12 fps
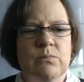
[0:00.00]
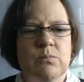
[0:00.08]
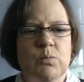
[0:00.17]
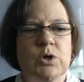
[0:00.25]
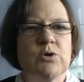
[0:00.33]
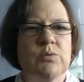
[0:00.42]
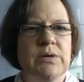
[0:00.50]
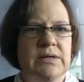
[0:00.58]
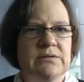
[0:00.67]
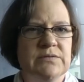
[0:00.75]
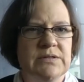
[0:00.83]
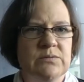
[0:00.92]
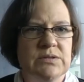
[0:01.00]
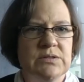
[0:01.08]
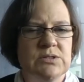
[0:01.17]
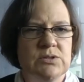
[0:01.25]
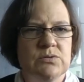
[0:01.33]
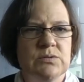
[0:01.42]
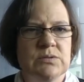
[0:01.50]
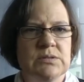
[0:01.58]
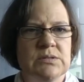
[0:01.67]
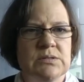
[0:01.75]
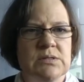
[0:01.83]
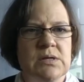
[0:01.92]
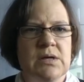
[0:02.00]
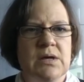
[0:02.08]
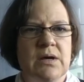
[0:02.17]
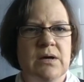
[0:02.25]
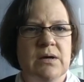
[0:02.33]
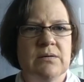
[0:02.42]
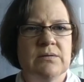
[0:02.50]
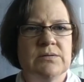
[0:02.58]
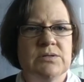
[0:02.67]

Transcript: work creatively with the students uh,